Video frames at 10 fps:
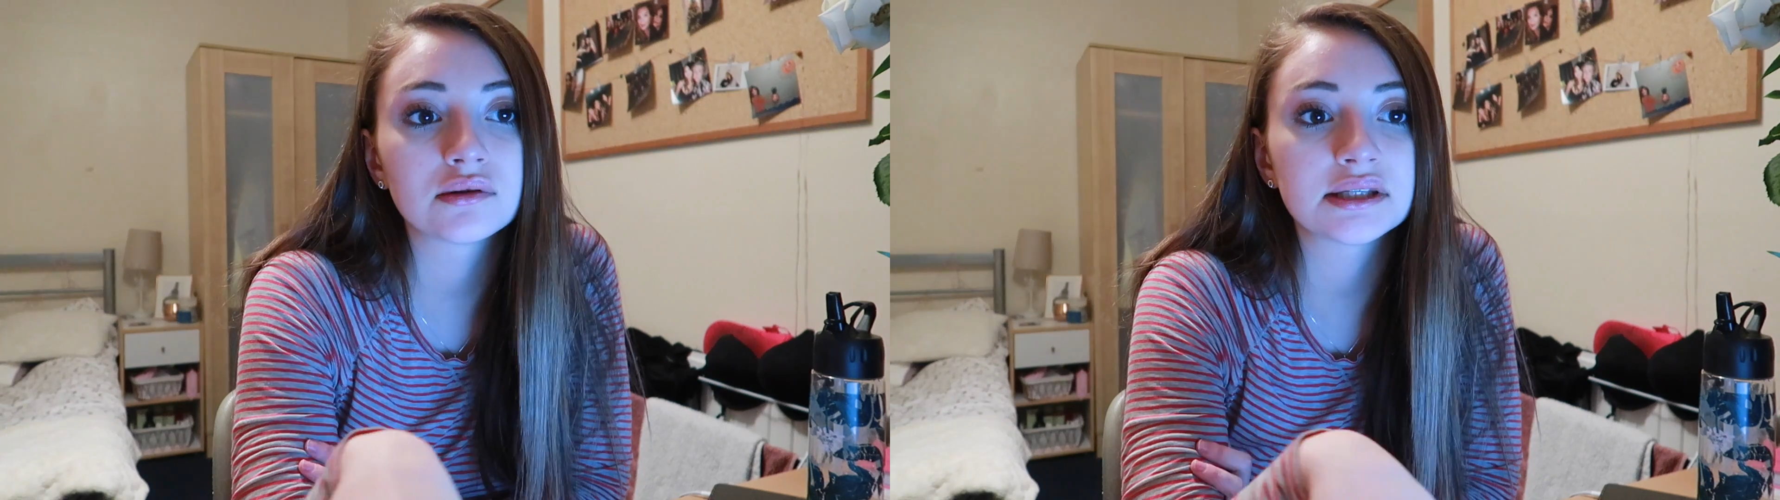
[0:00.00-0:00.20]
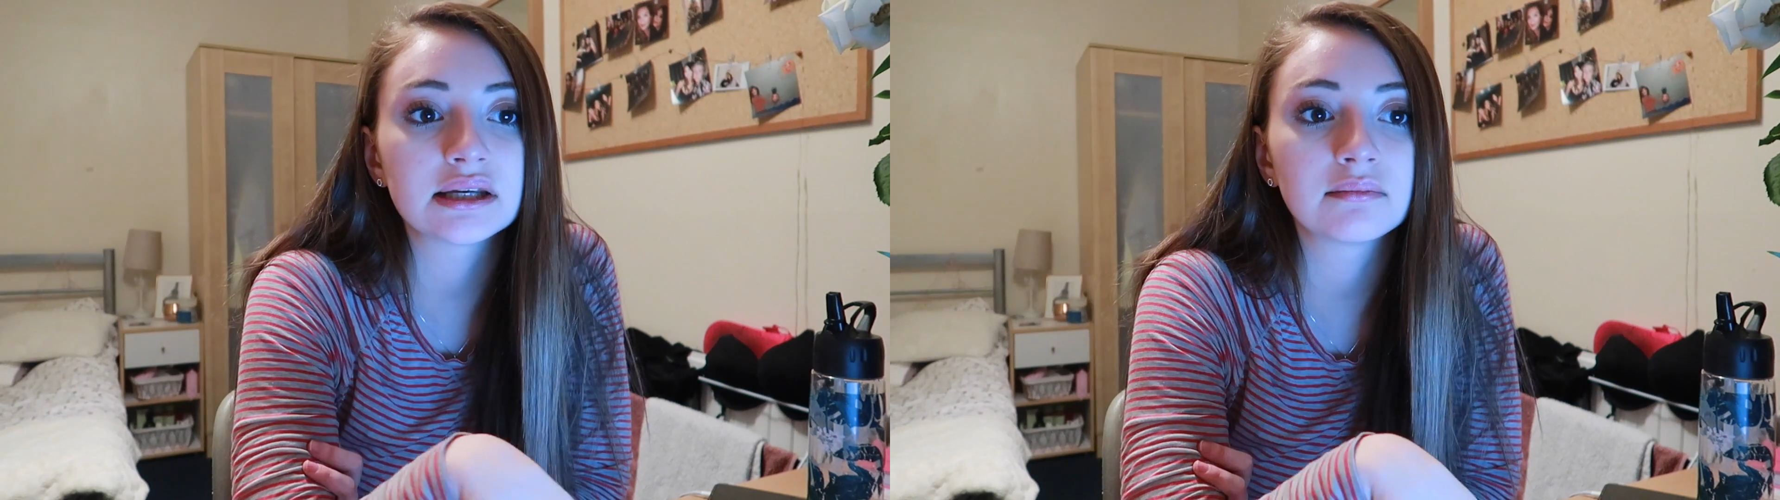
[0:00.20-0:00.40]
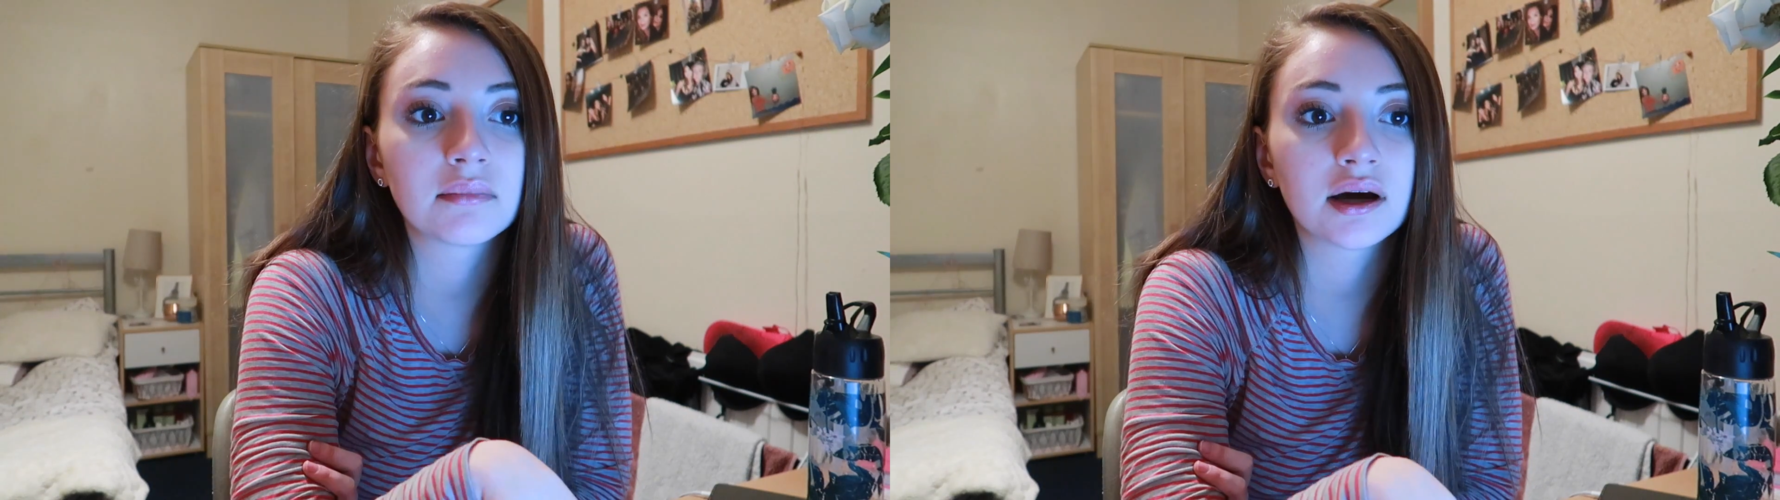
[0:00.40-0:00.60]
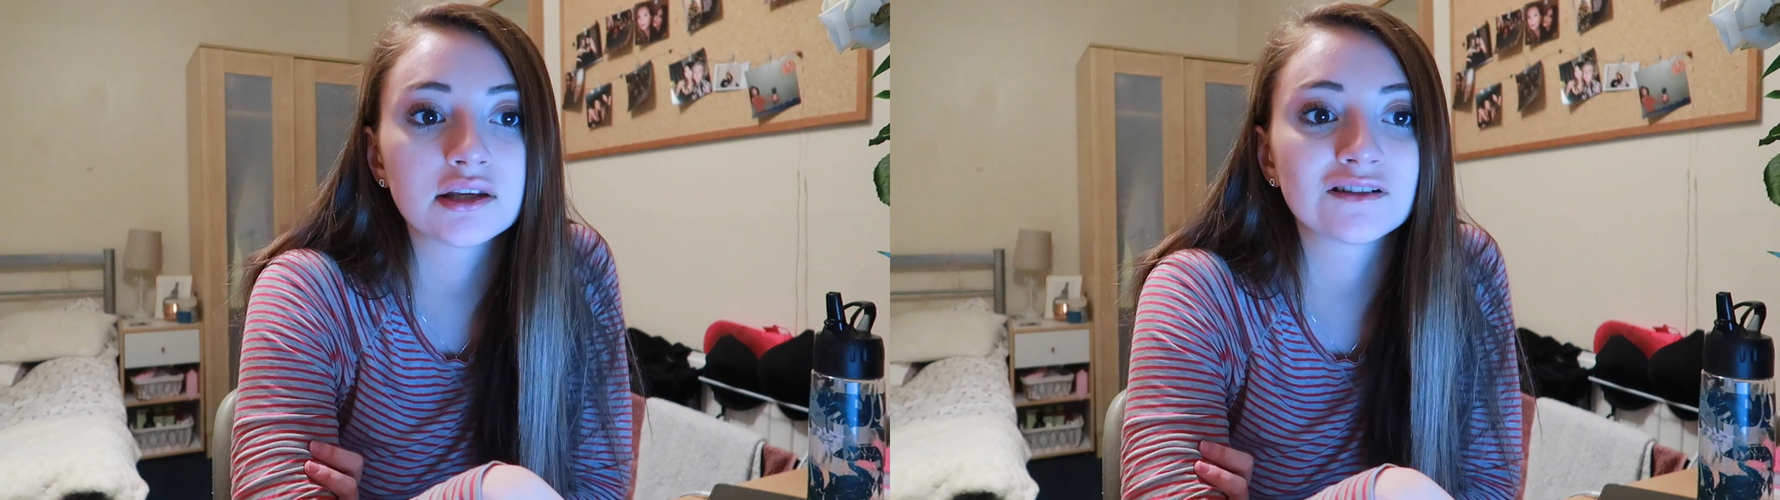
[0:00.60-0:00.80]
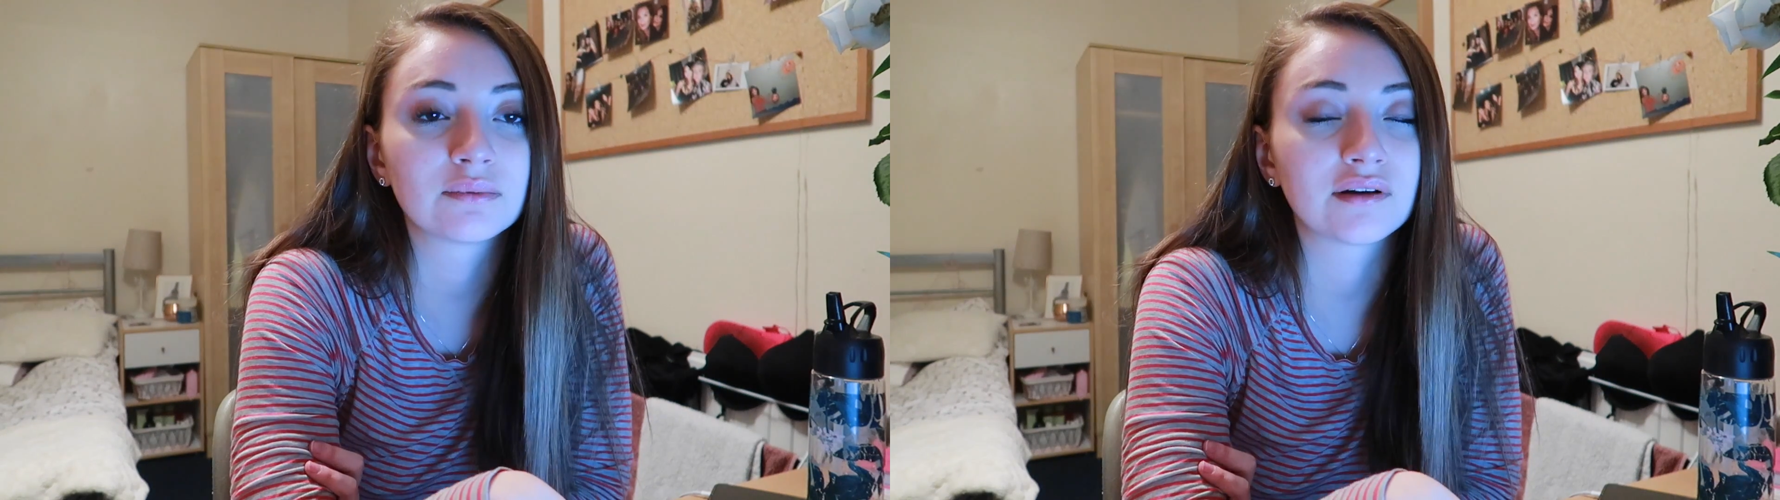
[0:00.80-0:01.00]
see my
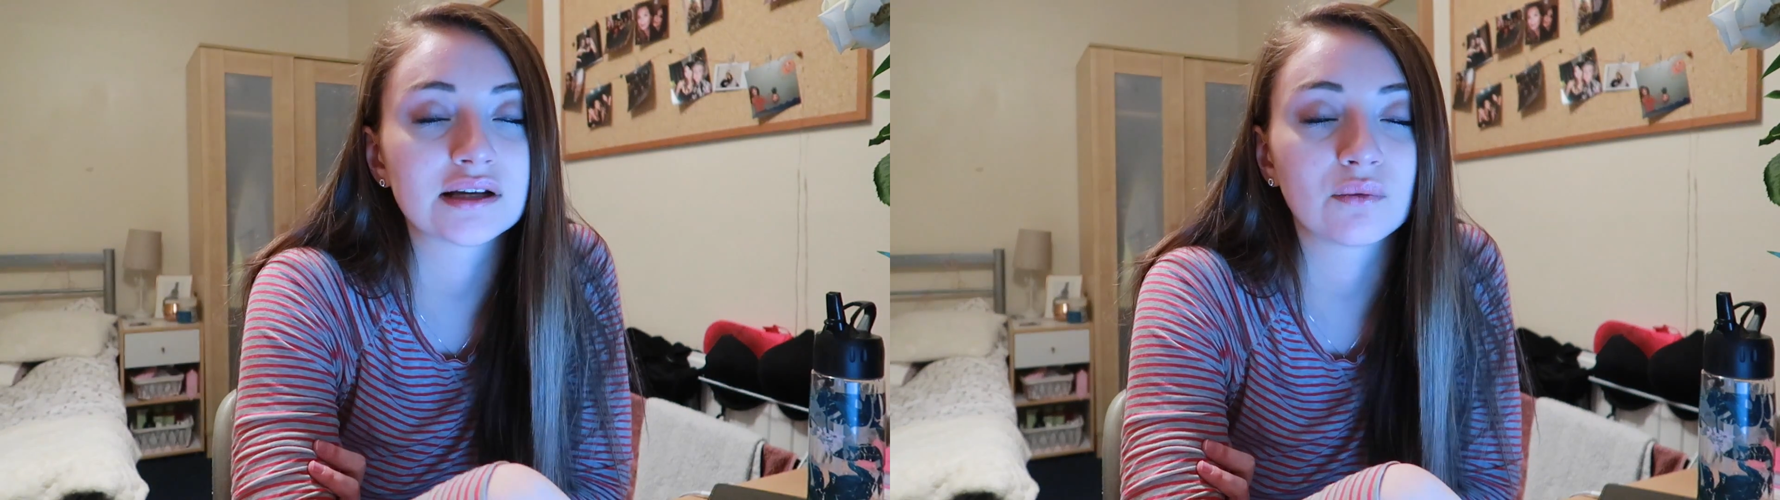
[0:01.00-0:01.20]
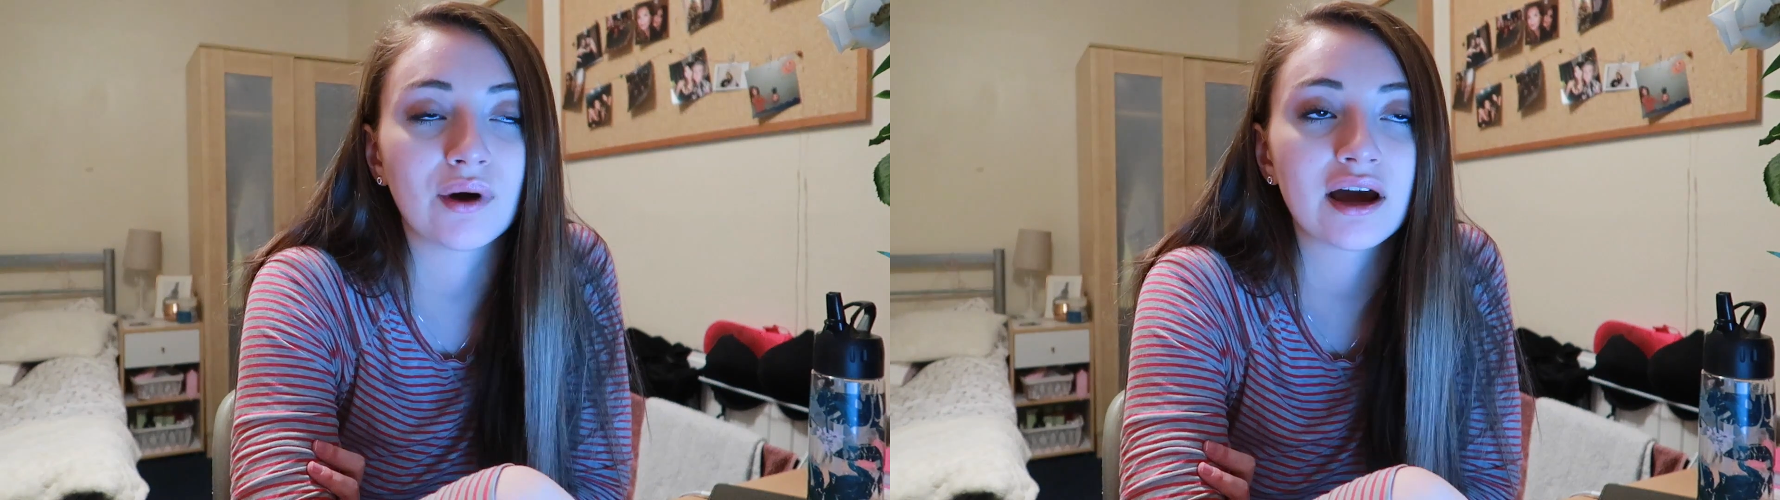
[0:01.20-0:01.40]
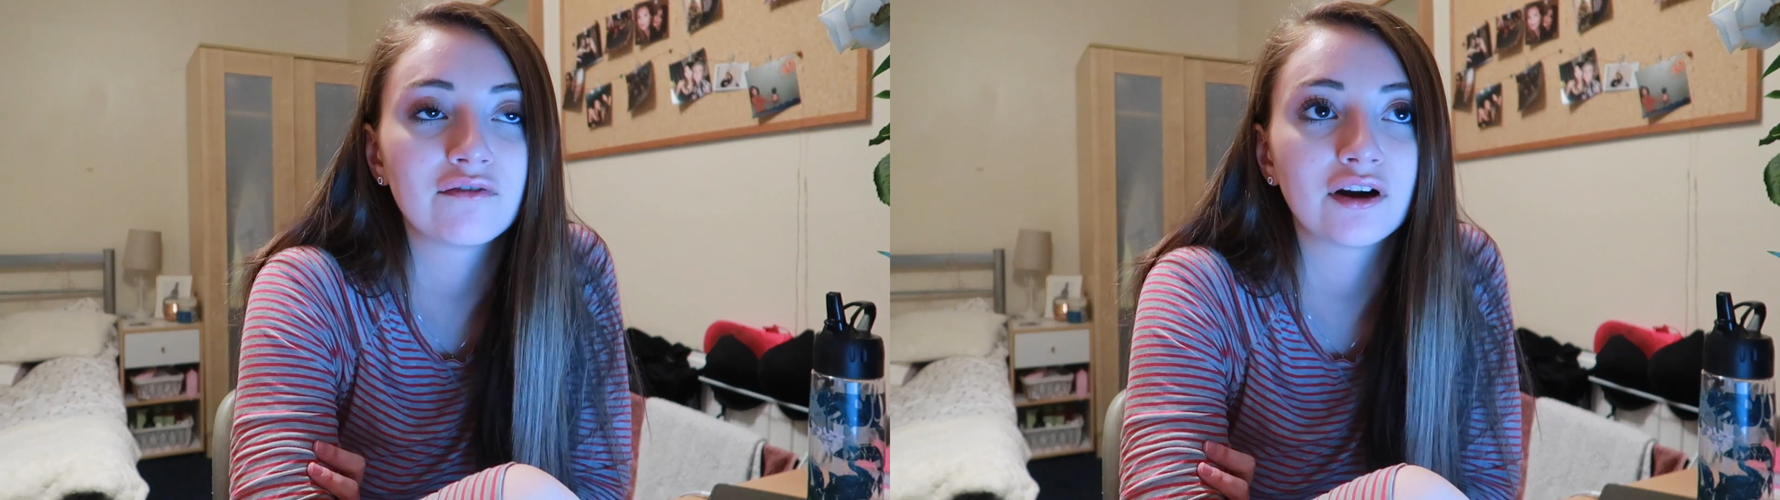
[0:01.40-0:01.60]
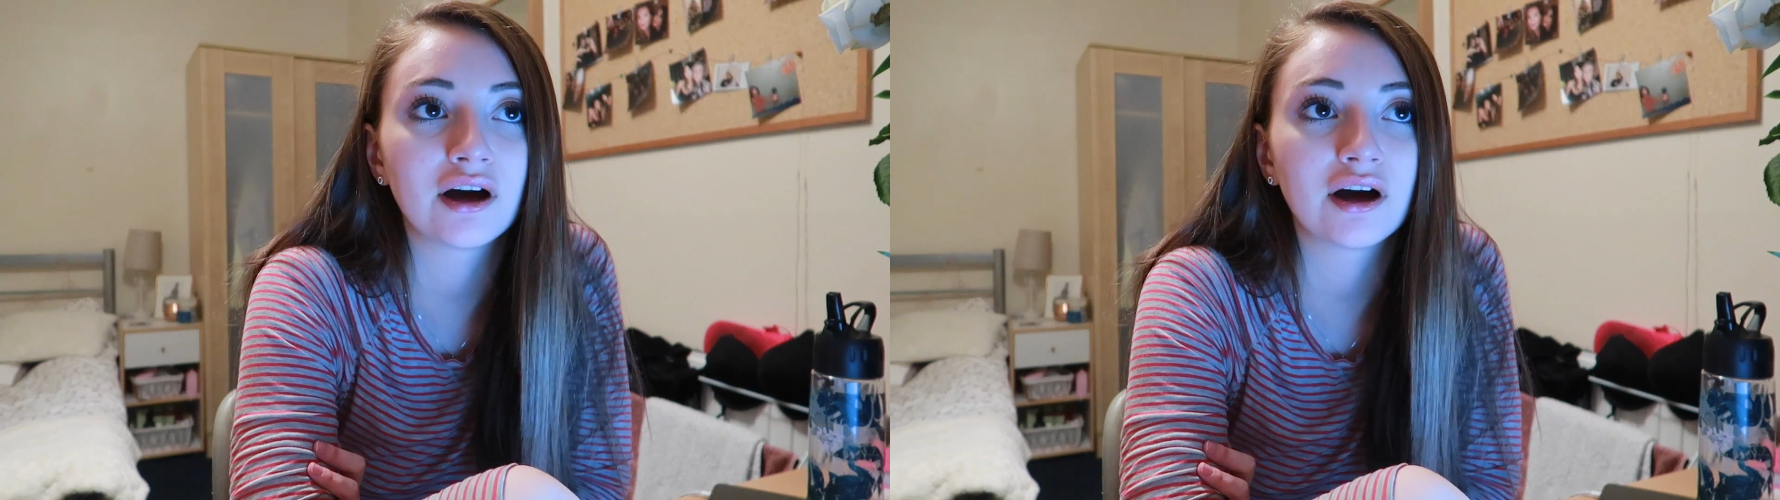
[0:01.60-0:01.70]
supervisor whenever,